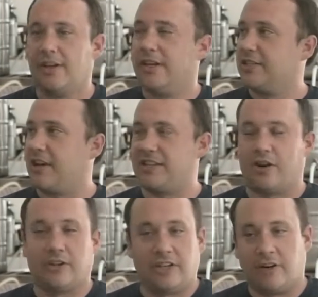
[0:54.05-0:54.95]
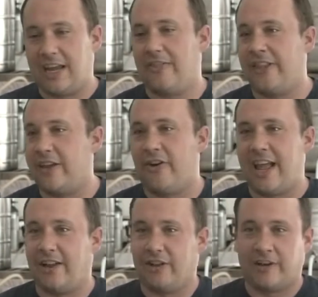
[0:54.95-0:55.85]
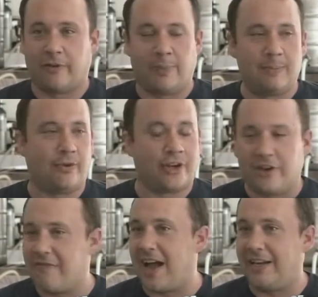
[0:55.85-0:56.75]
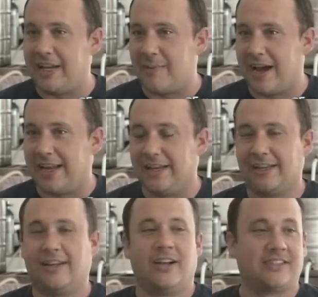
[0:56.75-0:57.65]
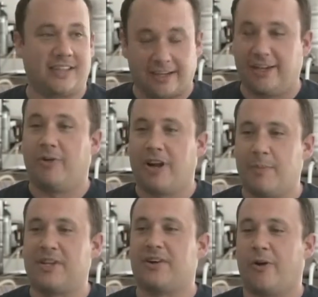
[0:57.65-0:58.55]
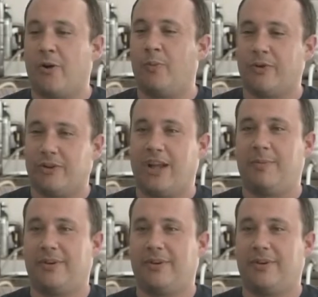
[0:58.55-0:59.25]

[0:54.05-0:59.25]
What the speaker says: So I started, hitting the internet, looking for people, couldn't find anybody. So like, you know what, I'm going to start a homebrew club.